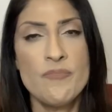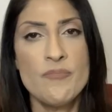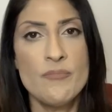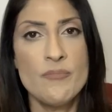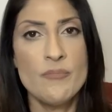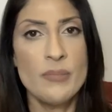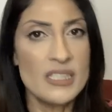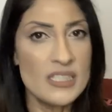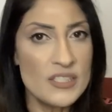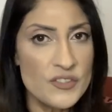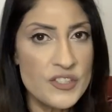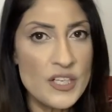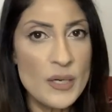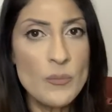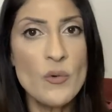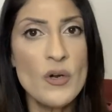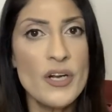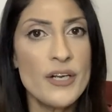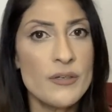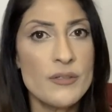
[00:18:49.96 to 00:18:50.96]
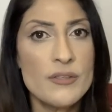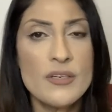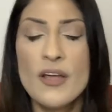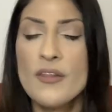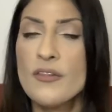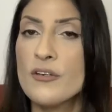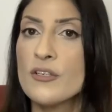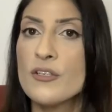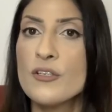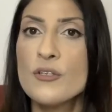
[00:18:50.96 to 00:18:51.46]
But in some way or
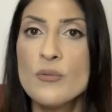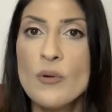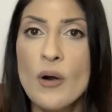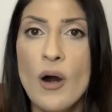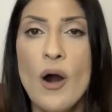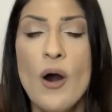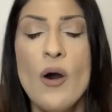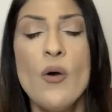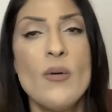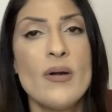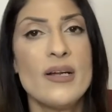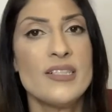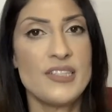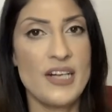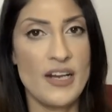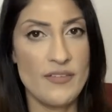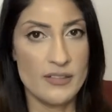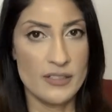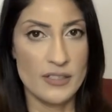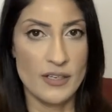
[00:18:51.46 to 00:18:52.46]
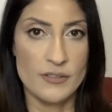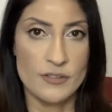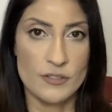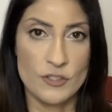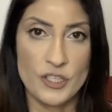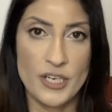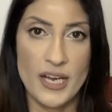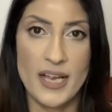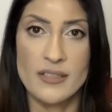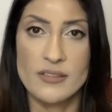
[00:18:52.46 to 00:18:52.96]
another, you always have another
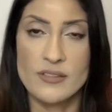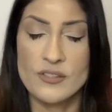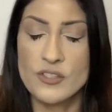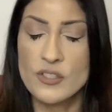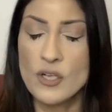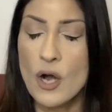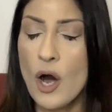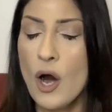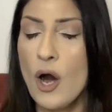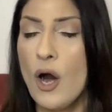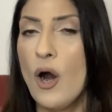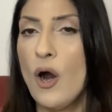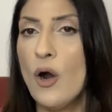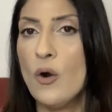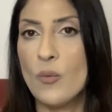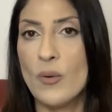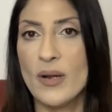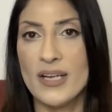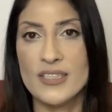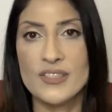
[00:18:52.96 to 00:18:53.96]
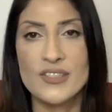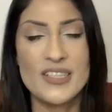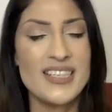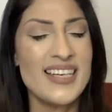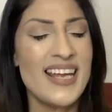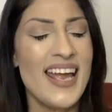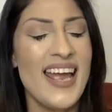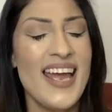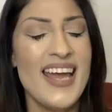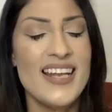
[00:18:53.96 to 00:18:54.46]
chance. Always,
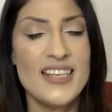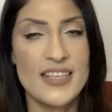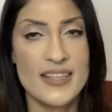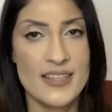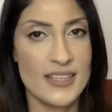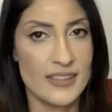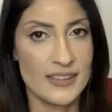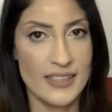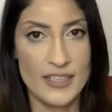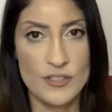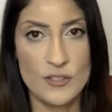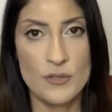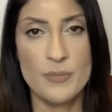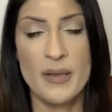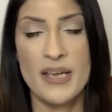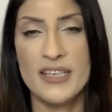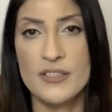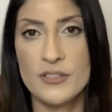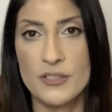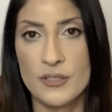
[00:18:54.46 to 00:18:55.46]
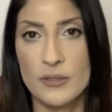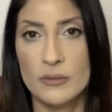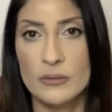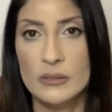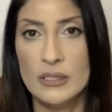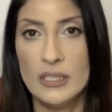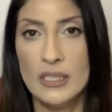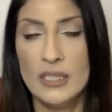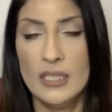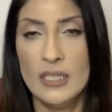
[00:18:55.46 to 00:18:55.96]
in anything that you may do.
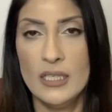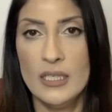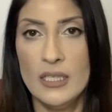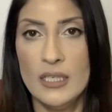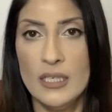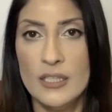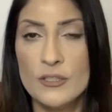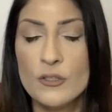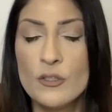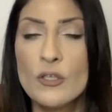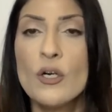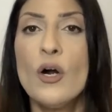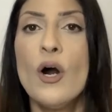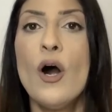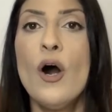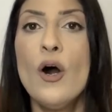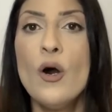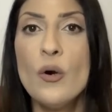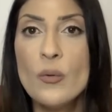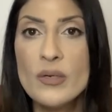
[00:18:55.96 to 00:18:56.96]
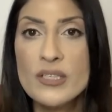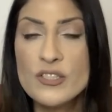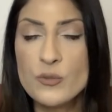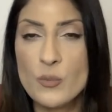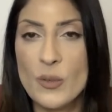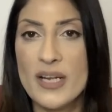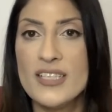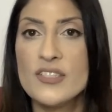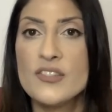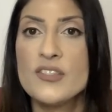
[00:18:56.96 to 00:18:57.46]
There are always
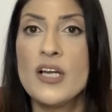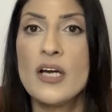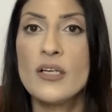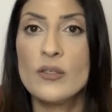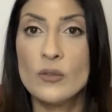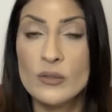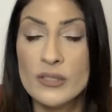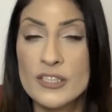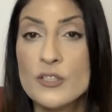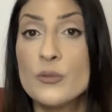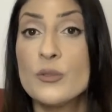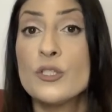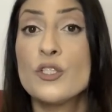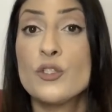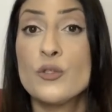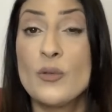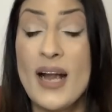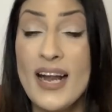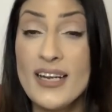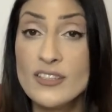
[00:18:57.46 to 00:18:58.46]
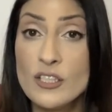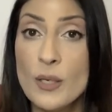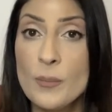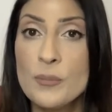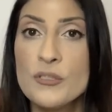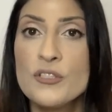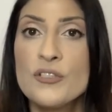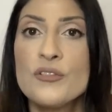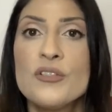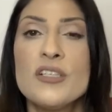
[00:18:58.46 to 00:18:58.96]
ways not only to attract
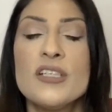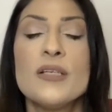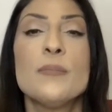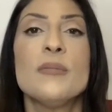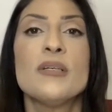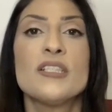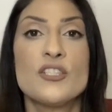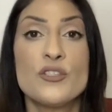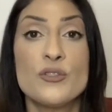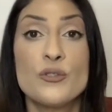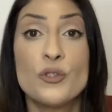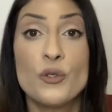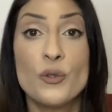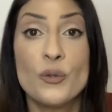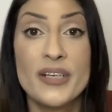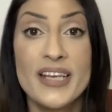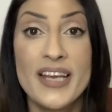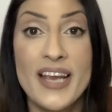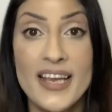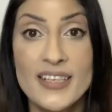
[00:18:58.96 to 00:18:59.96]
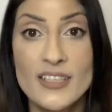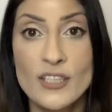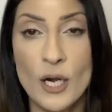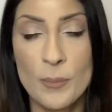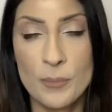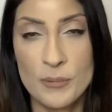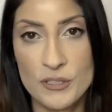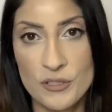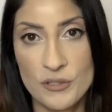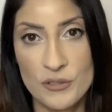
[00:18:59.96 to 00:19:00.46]
opportunity, but to create
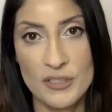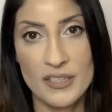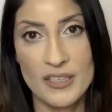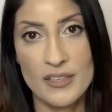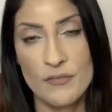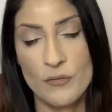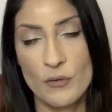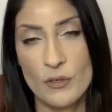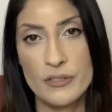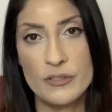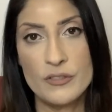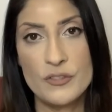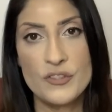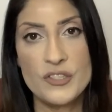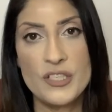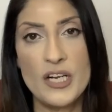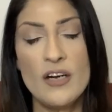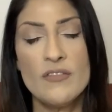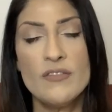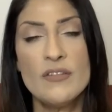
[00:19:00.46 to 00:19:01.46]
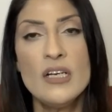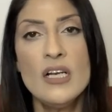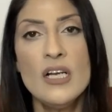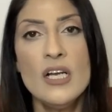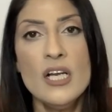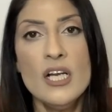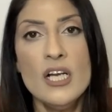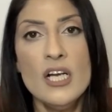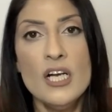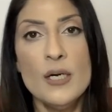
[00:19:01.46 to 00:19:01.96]
opportunity for yourself.
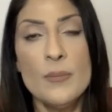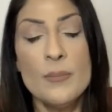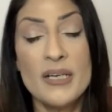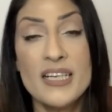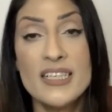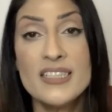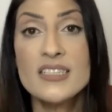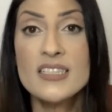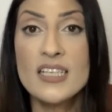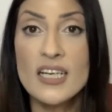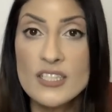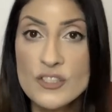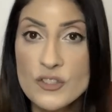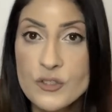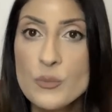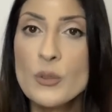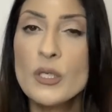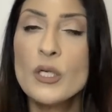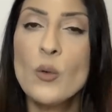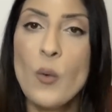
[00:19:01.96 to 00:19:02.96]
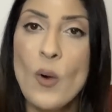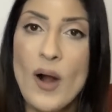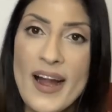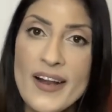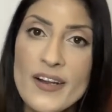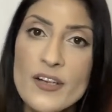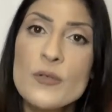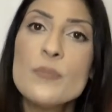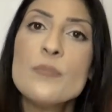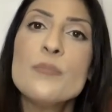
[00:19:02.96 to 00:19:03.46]
But it does
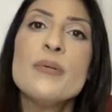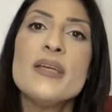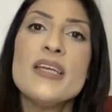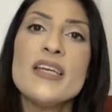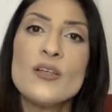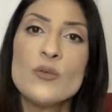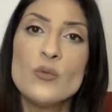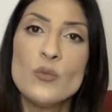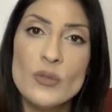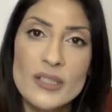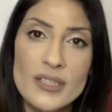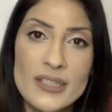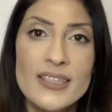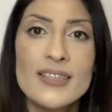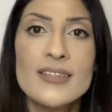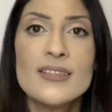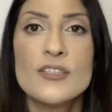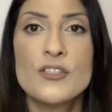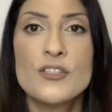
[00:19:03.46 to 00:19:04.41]
require being willing to